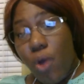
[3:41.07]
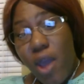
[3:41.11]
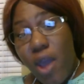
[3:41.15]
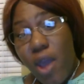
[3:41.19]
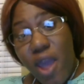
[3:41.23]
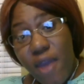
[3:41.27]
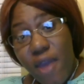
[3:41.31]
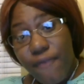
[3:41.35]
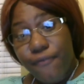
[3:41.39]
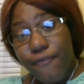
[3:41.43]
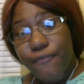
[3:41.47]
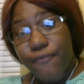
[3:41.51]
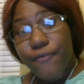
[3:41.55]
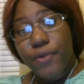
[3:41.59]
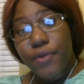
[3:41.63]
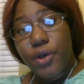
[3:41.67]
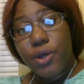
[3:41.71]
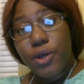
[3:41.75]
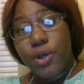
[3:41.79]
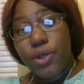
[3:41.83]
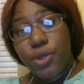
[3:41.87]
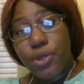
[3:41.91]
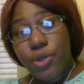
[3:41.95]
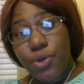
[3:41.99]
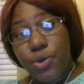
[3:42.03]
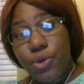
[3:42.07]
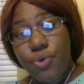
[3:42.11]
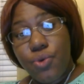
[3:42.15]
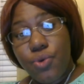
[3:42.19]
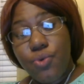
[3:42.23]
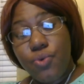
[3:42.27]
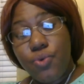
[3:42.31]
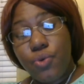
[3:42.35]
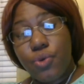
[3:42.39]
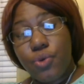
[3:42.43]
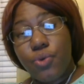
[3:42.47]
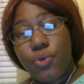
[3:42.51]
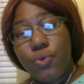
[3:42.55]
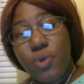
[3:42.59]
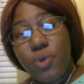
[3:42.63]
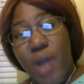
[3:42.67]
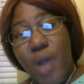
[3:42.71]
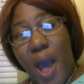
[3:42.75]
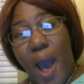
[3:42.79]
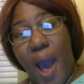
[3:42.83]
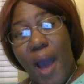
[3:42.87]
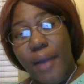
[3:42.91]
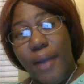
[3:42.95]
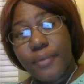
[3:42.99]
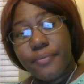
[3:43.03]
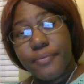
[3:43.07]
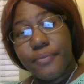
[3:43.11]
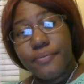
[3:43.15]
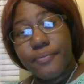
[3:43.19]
If you do not,